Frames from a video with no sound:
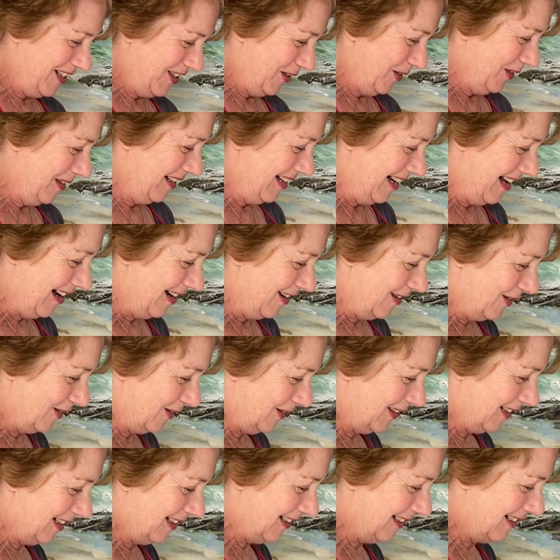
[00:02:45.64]
to do now
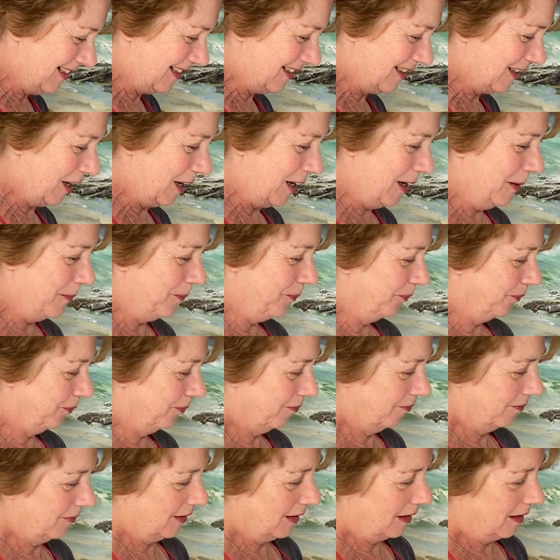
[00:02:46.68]
is
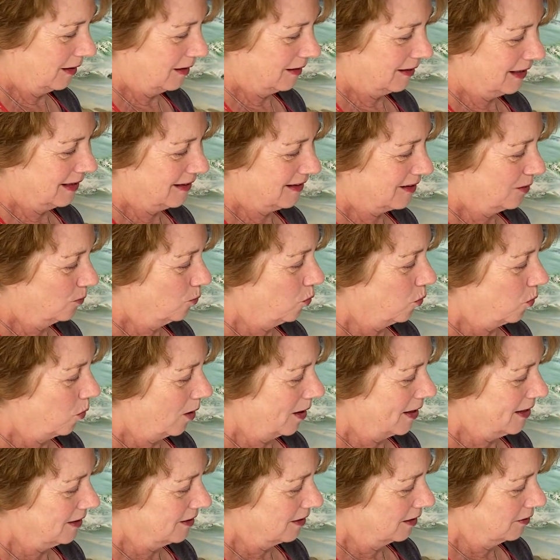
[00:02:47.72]
get some
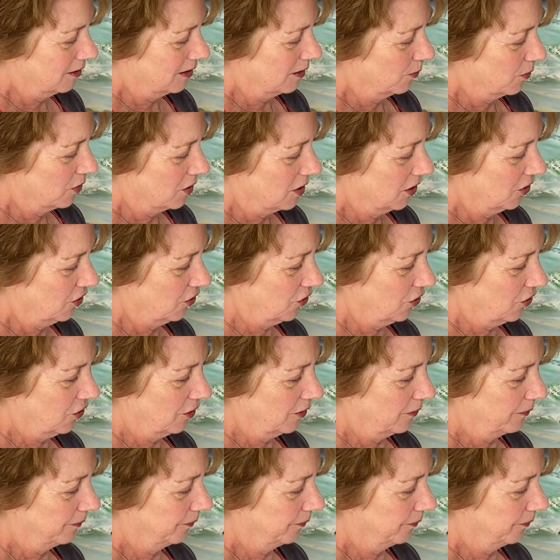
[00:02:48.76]
white on the brush,